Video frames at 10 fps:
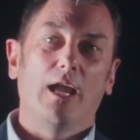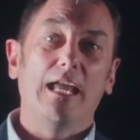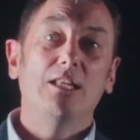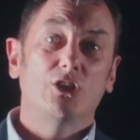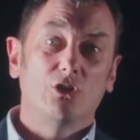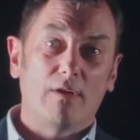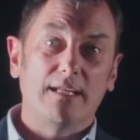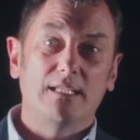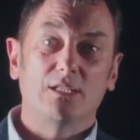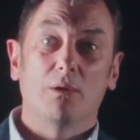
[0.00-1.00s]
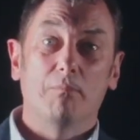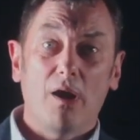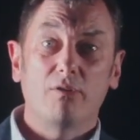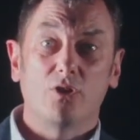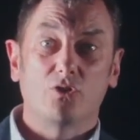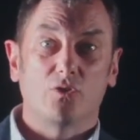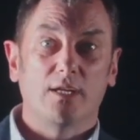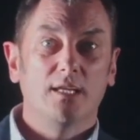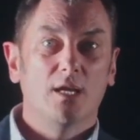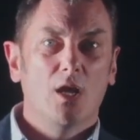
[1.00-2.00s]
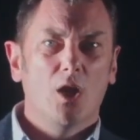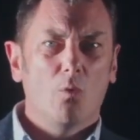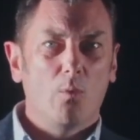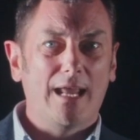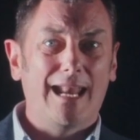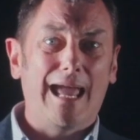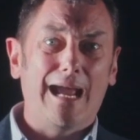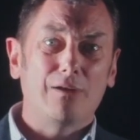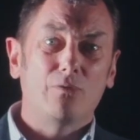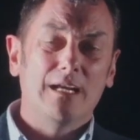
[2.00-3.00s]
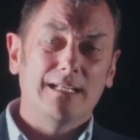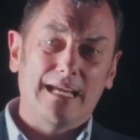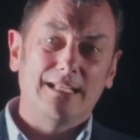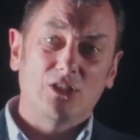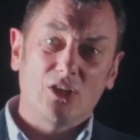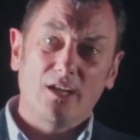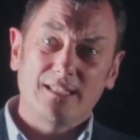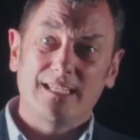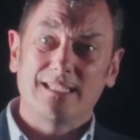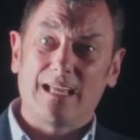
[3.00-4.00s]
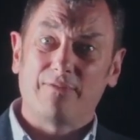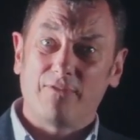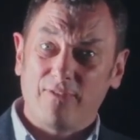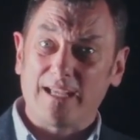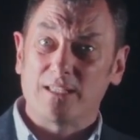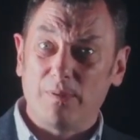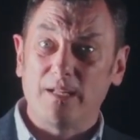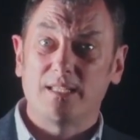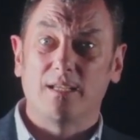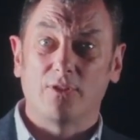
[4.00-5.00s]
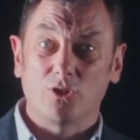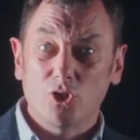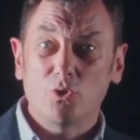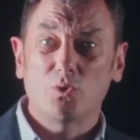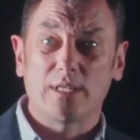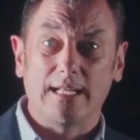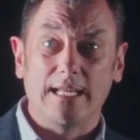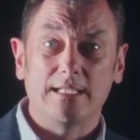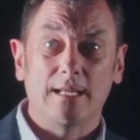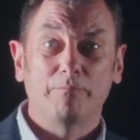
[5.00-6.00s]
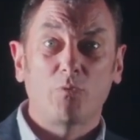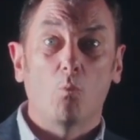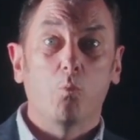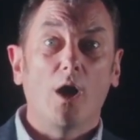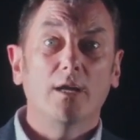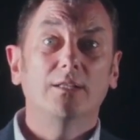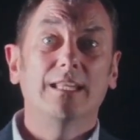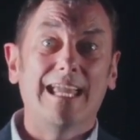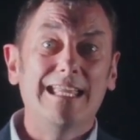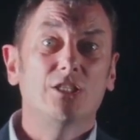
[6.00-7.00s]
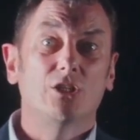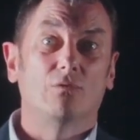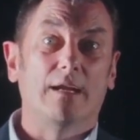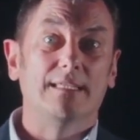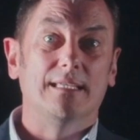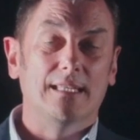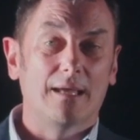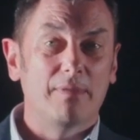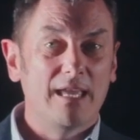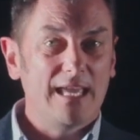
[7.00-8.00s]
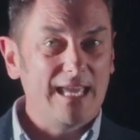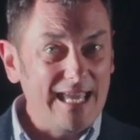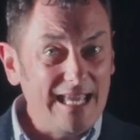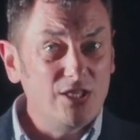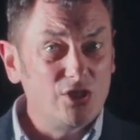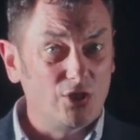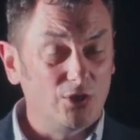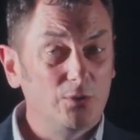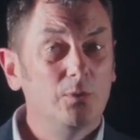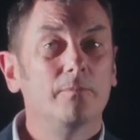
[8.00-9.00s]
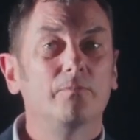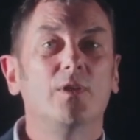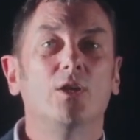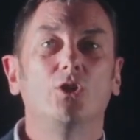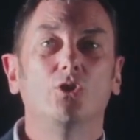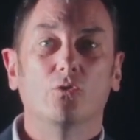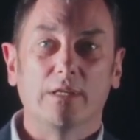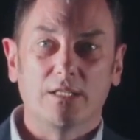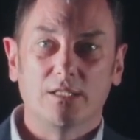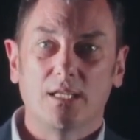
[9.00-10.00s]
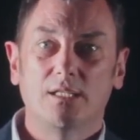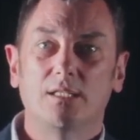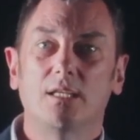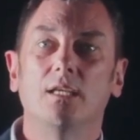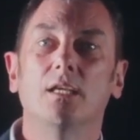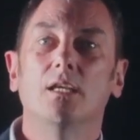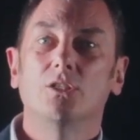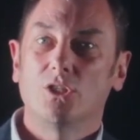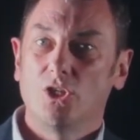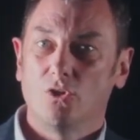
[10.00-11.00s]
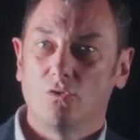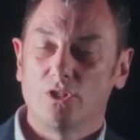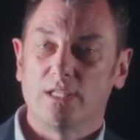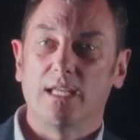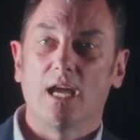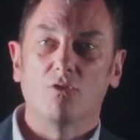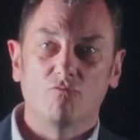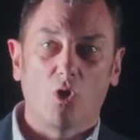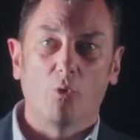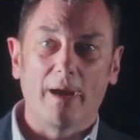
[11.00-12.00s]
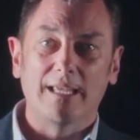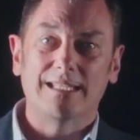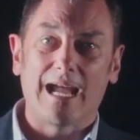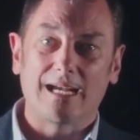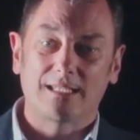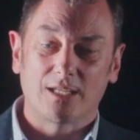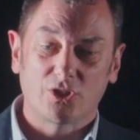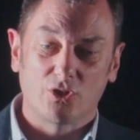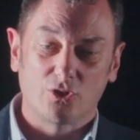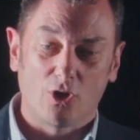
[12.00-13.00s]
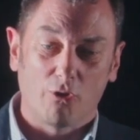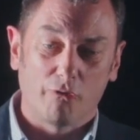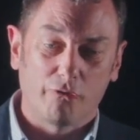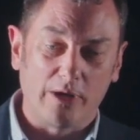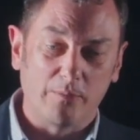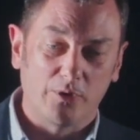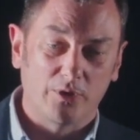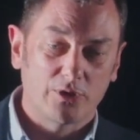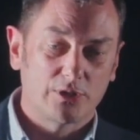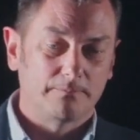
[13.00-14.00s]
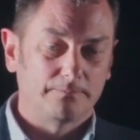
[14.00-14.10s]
integrated componentry, we allow data scientists to have the flexibility of the tools they need while integrating them into your existing security and role-based access control frameworks.